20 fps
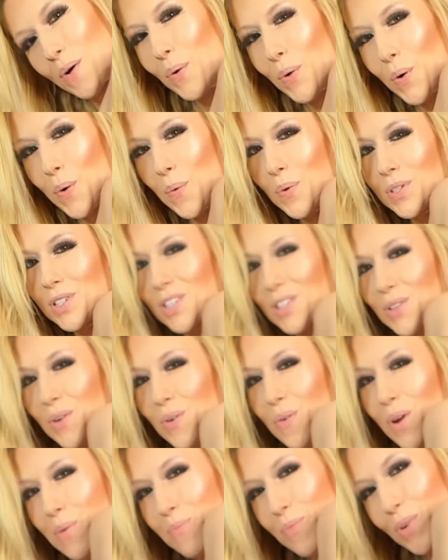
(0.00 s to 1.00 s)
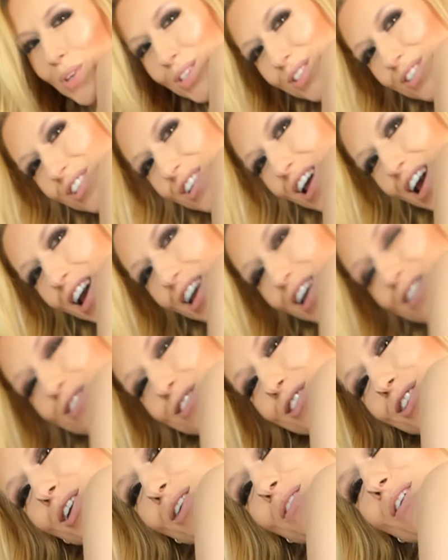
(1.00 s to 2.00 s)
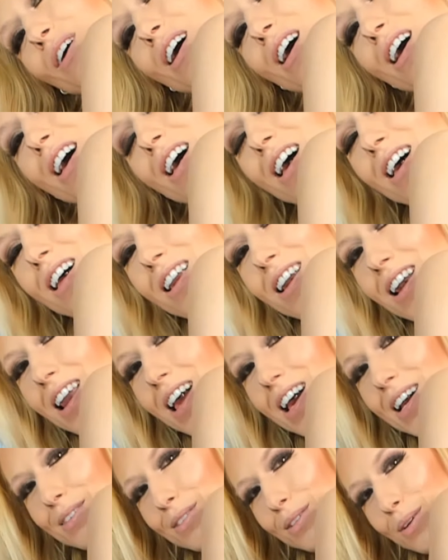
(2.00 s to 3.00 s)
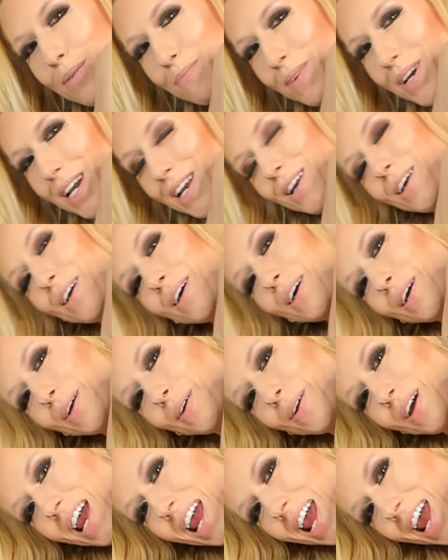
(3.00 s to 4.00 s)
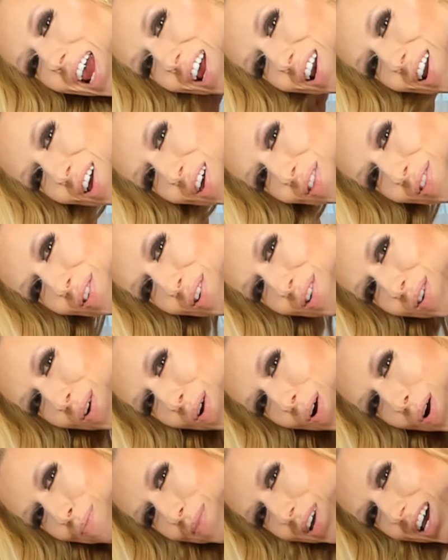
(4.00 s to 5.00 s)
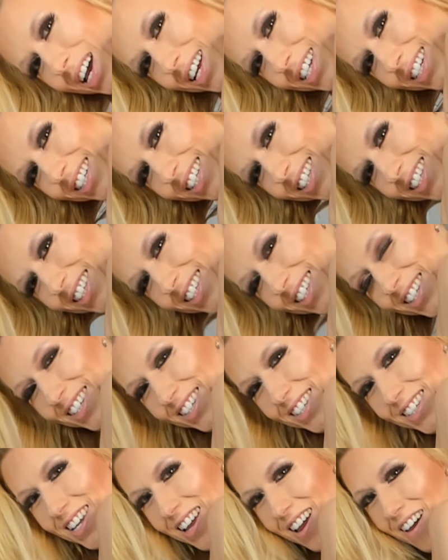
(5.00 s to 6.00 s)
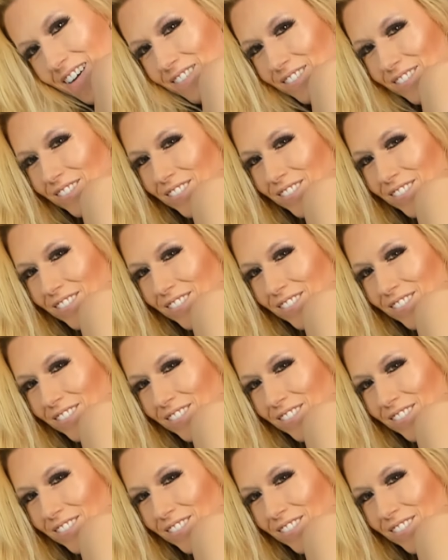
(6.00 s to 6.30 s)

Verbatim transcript: Or was it the green one today? Do let me know in the comments.